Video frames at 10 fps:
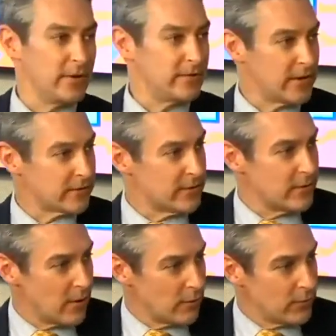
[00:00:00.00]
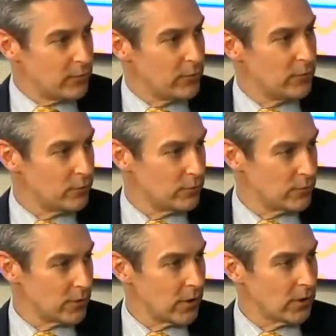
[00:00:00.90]
to get to know you
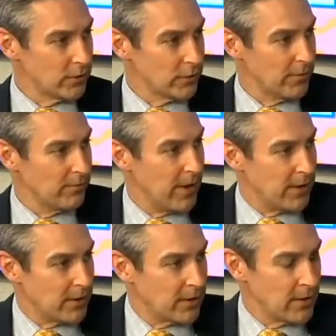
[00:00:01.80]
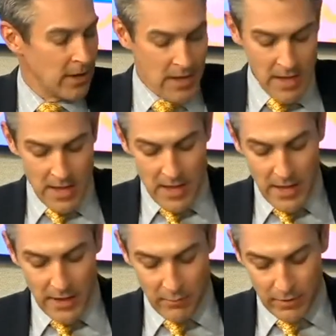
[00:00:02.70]
a little bit better.
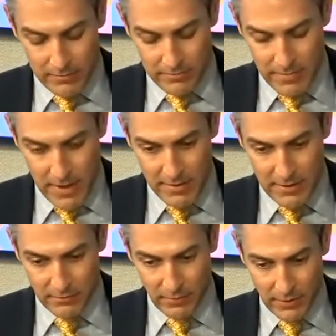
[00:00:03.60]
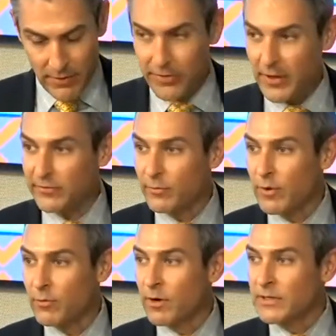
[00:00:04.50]
And I want to, maybe one of the things that we
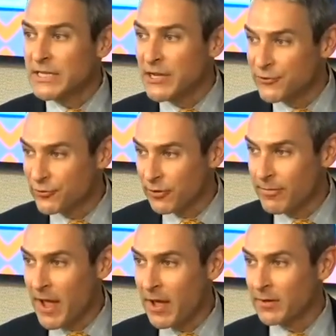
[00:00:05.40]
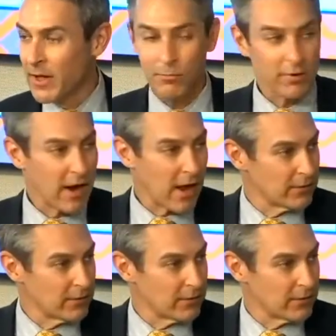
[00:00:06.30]
were intentional about and proud